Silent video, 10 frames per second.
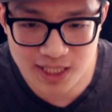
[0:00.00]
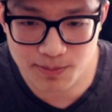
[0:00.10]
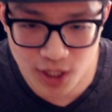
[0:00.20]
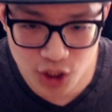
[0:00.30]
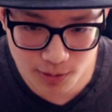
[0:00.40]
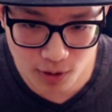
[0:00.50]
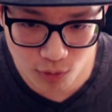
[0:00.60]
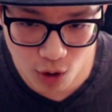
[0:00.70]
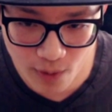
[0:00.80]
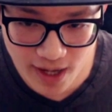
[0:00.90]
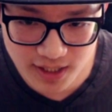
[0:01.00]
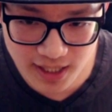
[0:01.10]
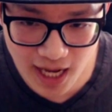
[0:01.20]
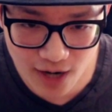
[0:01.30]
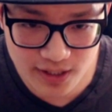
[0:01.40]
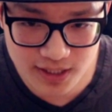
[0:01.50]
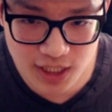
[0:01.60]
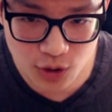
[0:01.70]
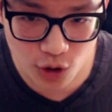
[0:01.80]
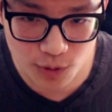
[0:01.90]
special about Roran's account is he
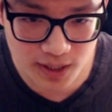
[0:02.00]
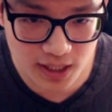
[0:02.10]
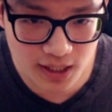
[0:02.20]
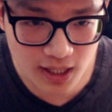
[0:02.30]
told me